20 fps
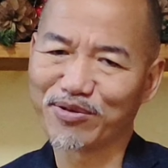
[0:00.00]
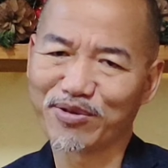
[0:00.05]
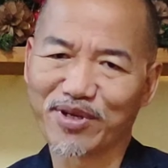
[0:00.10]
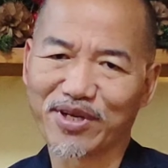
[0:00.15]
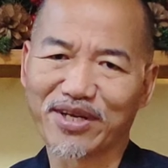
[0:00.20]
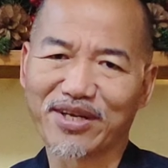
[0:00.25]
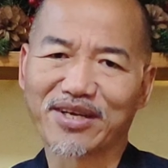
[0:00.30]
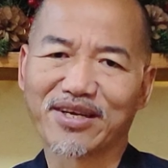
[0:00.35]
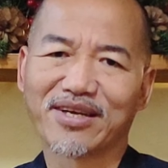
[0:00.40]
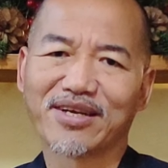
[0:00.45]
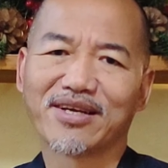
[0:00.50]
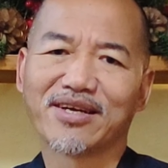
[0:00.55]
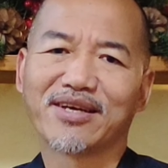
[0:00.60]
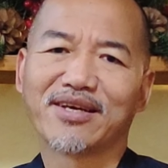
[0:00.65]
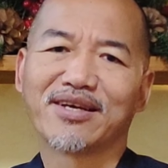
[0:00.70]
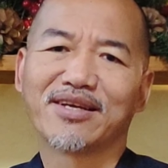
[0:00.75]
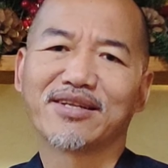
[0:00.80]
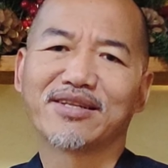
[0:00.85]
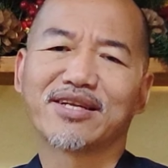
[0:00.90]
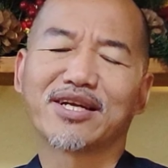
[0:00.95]
today
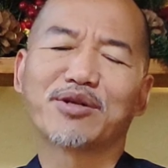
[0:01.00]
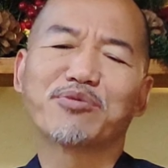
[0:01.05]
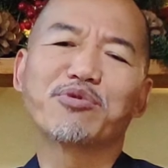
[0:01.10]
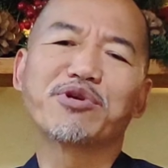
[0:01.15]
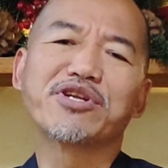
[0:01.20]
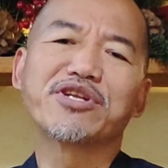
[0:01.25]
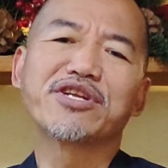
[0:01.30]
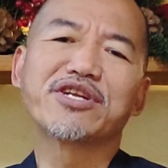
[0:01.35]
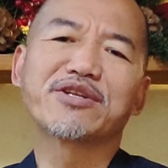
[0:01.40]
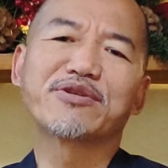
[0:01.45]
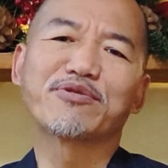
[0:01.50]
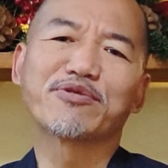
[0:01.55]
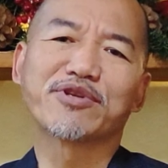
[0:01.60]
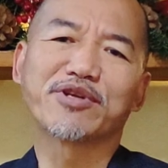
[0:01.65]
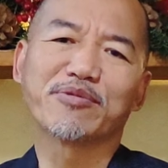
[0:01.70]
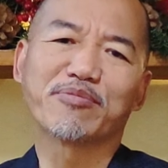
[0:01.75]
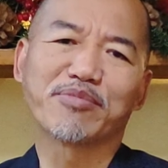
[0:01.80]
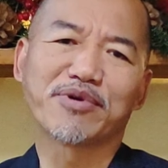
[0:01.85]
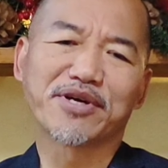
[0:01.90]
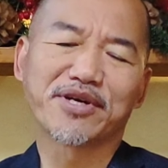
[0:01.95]
that we need to
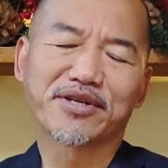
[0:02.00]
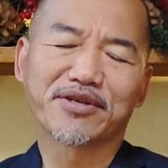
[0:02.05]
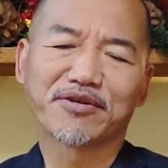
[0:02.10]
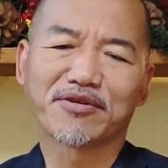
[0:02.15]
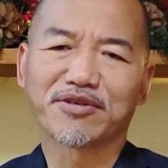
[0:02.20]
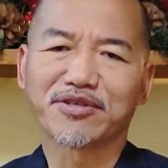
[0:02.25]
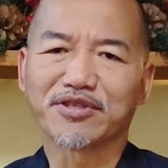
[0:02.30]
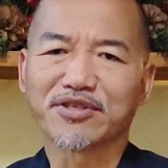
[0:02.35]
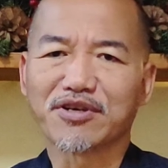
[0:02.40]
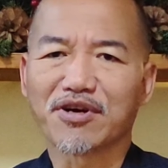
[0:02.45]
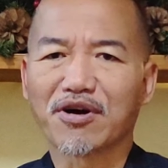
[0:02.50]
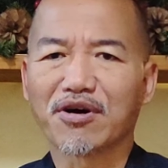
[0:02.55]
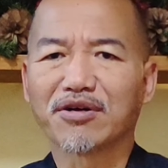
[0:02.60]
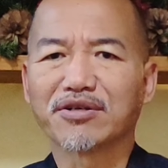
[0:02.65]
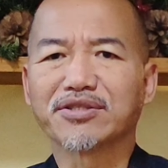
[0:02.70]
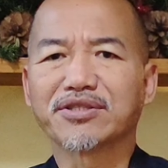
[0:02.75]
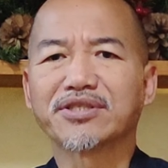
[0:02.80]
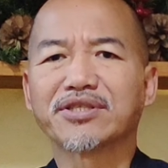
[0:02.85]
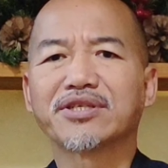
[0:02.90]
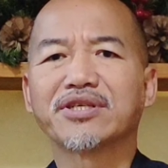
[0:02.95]
depend on
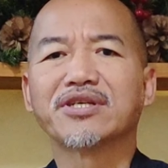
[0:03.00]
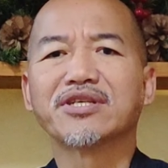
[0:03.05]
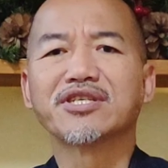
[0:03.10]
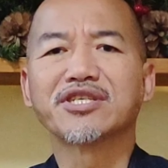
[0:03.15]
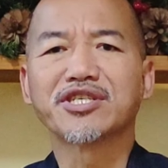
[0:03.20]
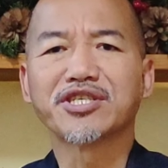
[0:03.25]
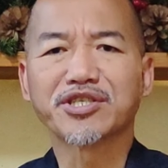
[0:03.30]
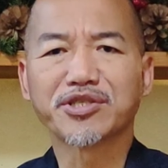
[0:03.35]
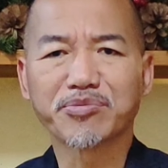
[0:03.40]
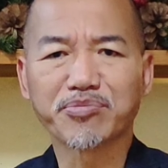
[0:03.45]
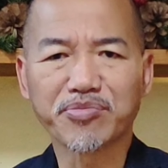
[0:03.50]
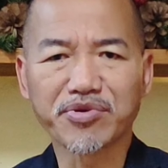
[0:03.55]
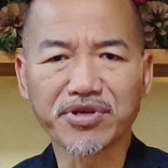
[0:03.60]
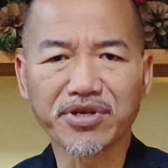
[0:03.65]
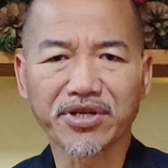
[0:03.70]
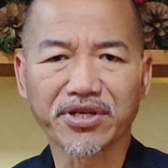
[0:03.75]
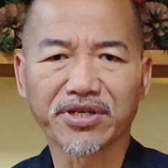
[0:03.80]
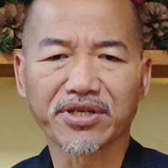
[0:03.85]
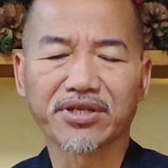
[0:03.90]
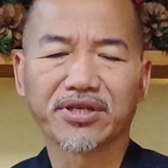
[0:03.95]
God's
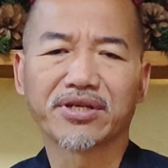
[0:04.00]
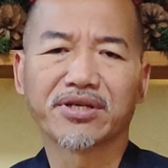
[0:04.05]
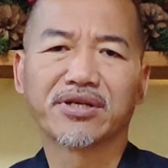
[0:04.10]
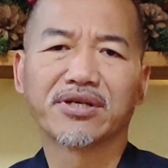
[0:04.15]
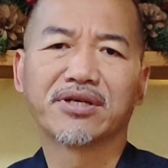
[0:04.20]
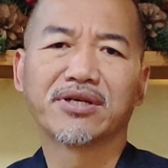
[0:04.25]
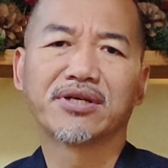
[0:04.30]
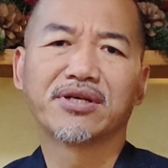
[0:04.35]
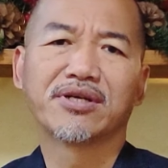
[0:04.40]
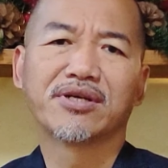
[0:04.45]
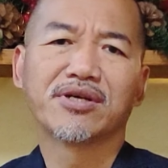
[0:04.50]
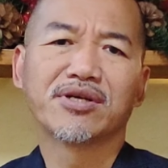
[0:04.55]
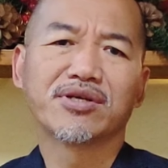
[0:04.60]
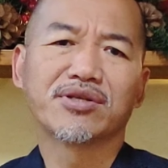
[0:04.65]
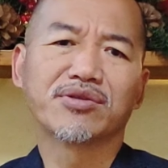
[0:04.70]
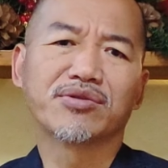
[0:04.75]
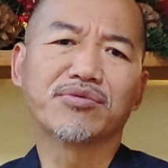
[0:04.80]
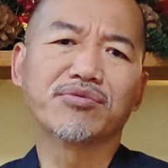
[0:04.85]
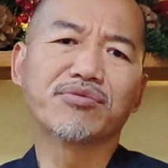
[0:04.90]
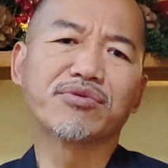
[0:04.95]
Spirit
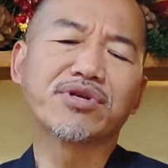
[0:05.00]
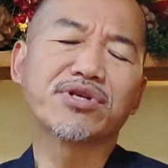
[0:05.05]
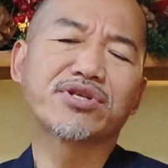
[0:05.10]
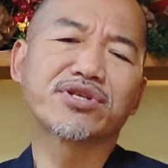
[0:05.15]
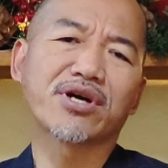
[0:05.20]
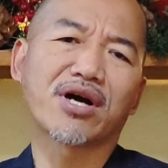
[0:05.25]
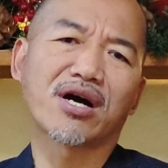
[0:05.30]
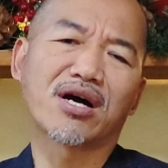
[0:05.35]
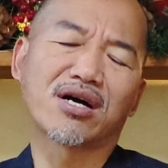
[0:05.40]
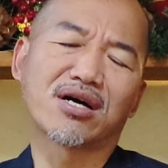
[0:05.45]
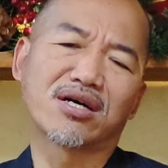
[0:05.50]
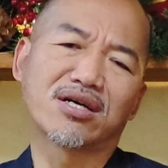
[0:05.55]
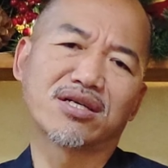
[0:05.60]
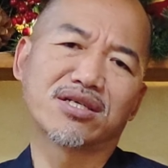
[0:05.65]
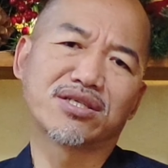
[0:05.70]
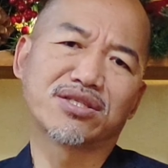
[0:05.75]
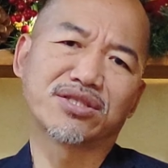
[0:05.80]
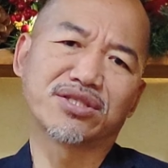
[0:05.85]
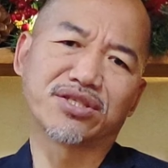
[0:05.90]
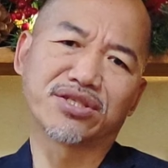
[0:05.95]
to reach our
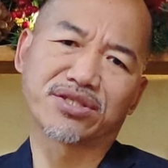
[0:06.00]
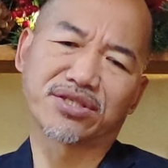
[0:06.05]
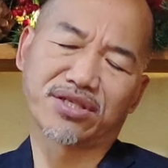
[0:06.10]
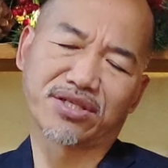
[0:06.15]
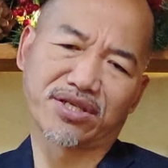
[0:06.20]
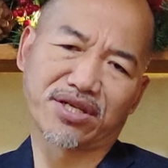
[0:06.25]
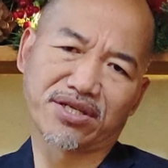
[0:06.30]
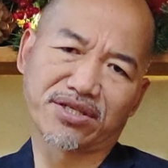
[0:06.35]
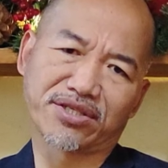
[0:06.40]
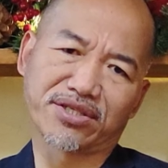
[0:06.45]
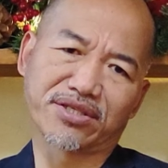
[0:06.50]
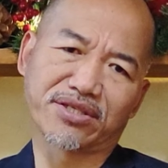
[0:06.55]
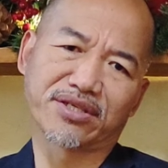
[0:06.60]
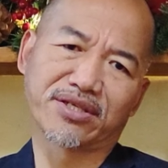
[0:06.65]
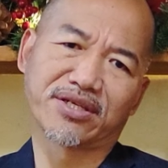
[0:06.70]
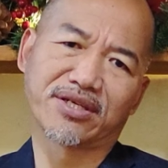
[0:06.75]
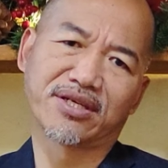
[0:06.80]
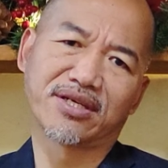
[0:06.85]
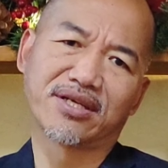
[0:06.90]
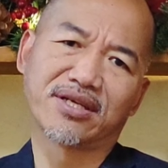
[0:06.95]
destination.
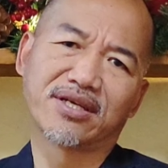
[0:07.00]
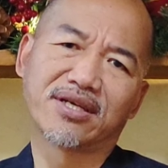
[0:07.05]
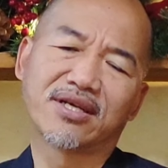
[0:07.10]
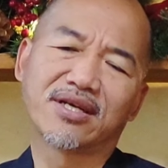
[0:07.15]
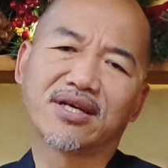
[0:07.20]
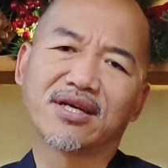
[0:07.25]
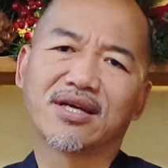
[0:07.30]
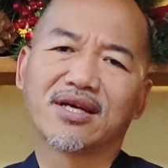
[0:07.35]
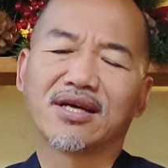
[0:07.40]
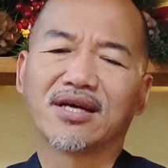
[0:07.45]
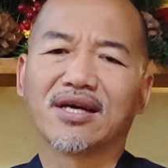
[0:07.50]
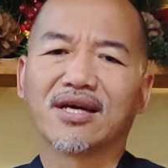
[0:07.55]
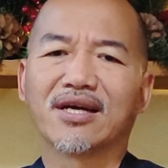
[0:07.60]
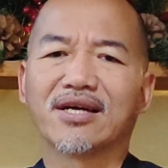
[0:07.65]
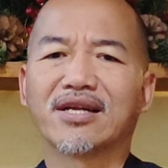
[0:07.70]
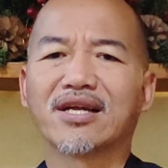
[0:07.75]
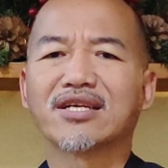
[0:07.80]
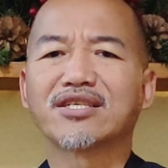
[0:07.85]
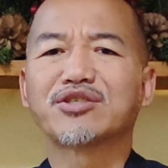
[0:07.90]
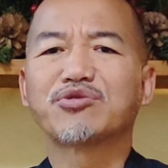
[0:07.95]

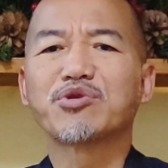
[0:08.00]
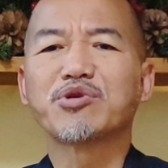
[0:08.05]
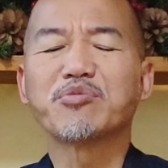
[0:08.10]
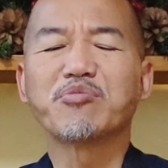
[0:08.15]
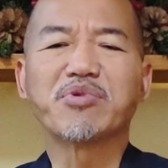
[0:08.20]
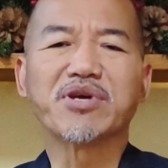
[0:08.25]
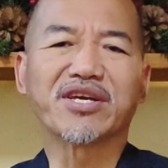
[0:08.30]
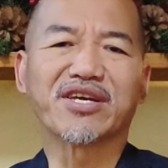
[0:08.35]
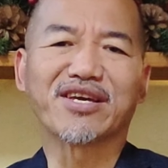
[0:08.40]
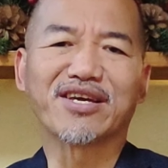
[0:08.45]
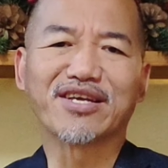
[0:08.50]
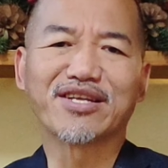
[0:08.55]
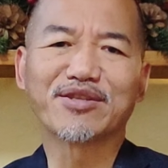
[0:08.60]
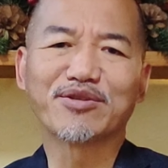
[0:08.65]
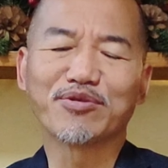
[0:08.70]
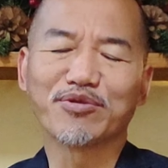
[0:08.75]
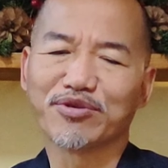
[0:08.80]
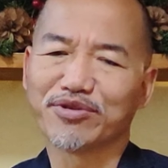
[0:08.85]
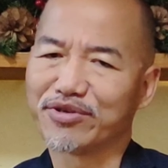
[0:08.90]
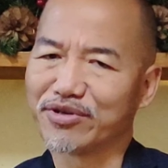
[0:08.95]
And as we
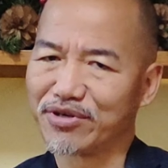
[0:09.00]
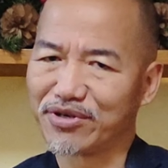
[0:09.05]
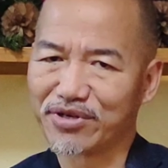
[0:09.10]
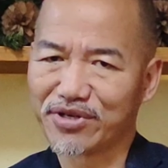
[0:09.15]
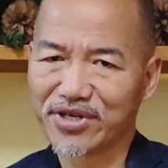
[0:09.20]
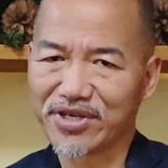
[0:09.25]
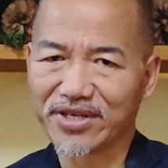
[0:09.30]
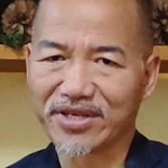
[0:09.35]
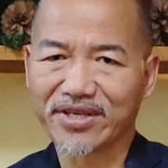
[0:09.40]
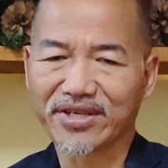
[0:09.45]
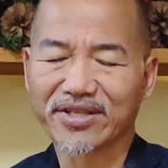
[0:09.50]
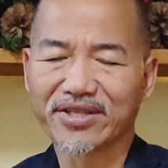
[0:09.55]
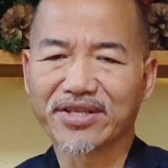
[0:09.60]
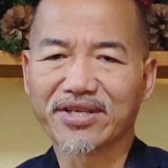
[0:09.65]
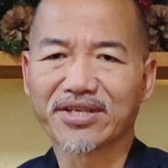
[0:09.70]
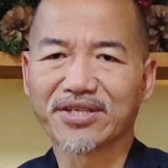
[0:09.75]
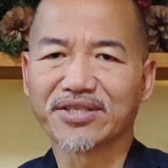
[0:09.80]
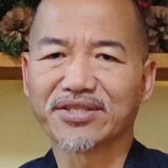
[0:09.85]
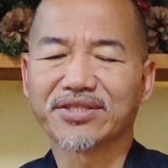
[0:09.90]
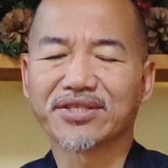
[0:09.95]
begin to journey
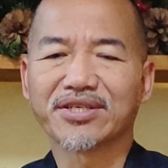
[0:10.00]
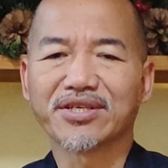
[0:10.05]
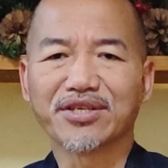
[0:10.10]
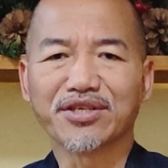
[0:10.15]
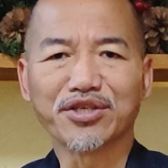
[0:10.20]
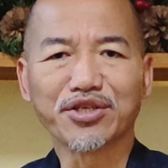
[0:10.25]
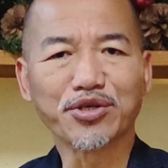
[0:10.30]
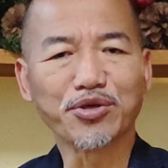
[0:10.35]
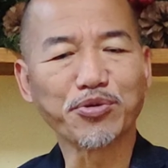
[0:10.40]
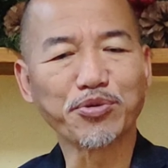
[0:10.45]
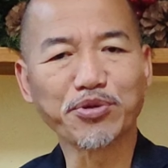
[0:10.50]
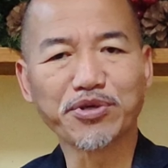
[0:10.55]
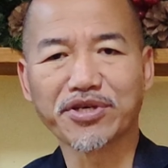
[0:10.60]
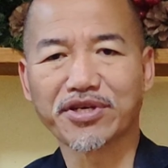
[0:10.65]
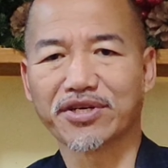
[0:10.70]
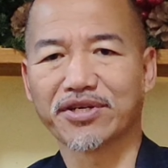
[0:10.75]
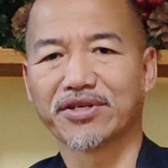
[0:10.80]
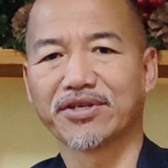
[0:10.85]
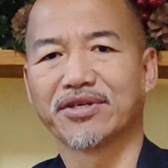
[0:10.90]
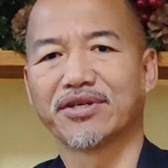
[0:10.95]
this new
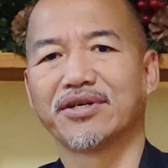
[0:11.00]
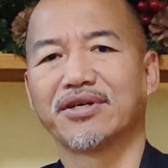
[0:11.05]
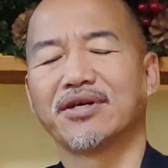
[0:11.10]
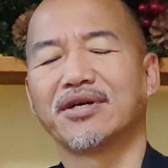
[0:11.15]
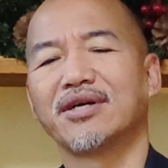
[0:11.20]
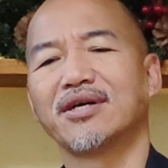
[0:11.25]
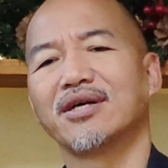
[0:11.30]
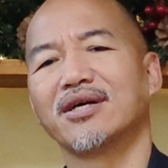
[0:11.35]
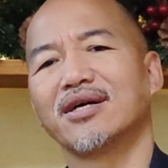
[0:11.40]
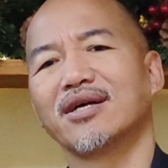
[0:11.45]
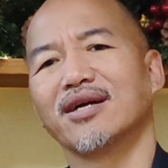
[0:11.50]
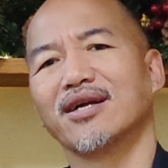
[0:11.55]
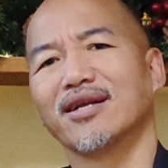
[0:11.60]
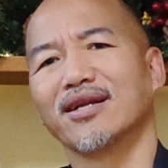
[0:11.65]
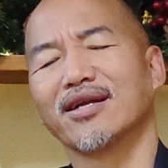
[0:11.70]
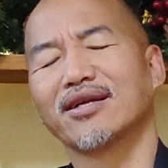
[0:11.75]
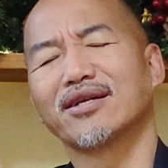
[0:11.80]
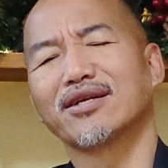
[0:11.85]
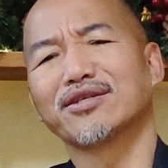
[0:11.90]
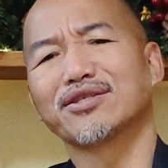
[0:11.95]
year,
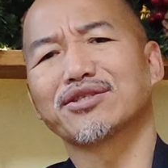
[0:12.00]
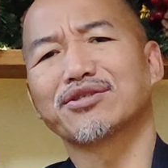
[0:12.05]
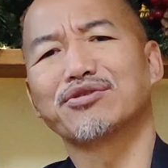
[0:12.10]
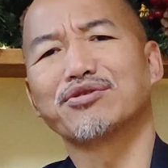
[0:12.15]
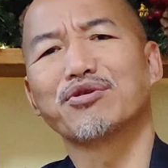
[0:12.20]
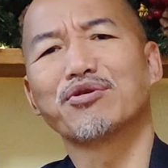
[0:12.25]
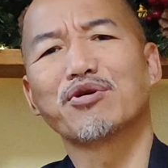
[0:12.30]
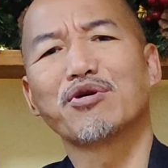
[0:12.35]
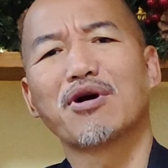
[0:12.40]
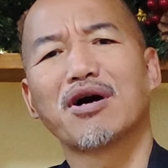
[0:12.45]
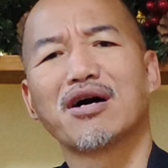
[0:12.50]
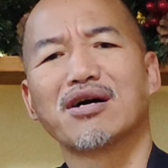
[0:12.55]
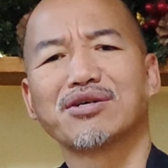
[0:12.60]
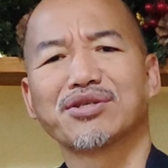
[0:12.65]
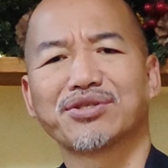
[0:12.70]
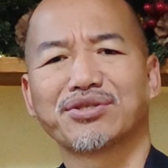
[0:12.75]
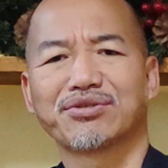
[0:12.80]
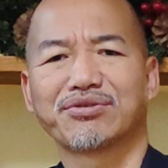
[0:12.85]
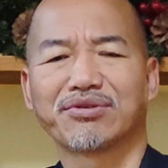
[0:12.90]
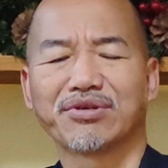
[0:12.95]
let us draw
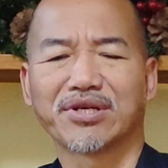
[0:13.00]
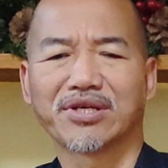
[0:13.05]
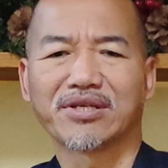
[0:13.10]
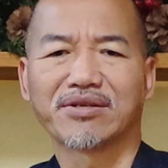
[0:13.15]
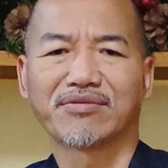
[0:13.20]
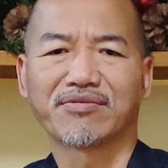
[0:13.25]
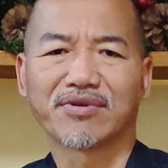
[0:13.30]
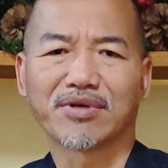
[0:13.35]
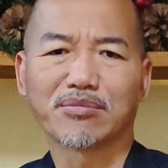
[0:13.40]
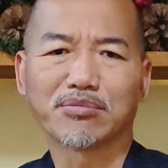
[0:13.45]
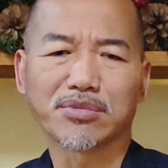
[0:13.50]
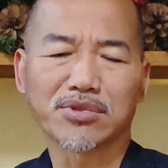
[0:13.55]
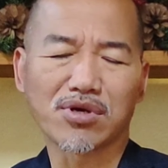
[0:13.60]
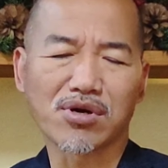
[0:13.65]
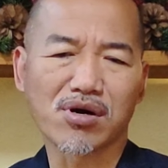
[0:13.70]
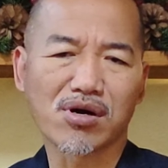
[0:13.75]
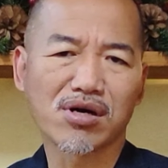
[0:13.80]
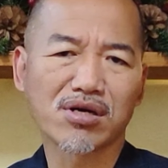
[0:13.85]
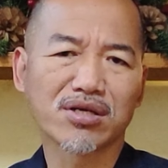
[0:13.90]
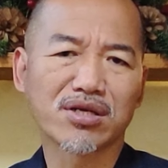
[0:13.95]
our strength from
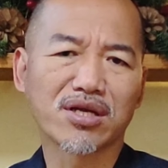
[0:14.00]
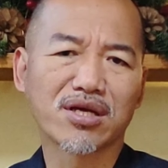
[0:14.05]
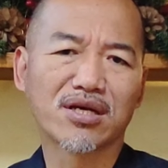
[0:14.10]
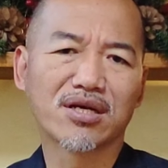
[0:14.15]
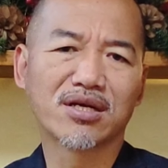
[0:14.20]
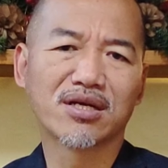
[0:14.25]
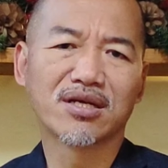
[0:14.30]
God